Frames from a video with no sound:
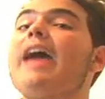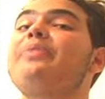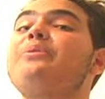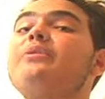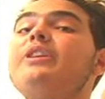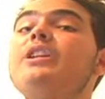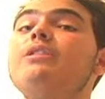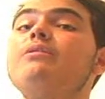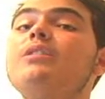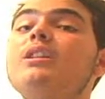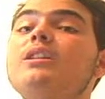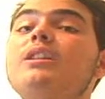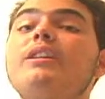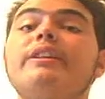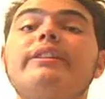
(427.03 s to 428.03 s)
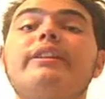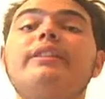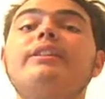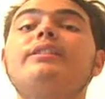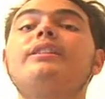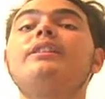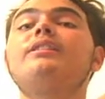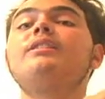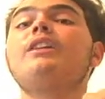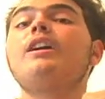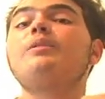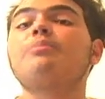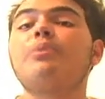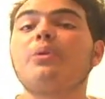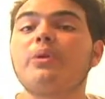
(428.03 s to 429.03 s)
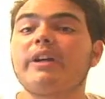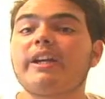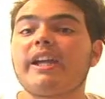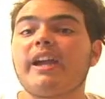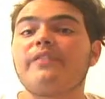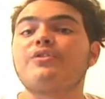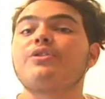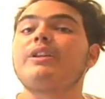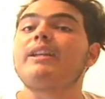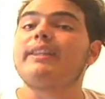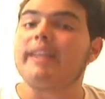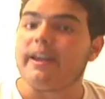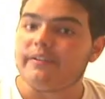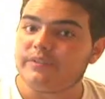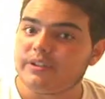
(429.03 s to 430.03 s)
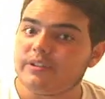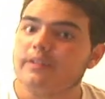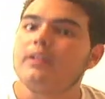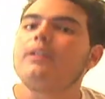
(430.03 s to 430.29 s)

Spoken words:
at the reunion that the season got boring after he left.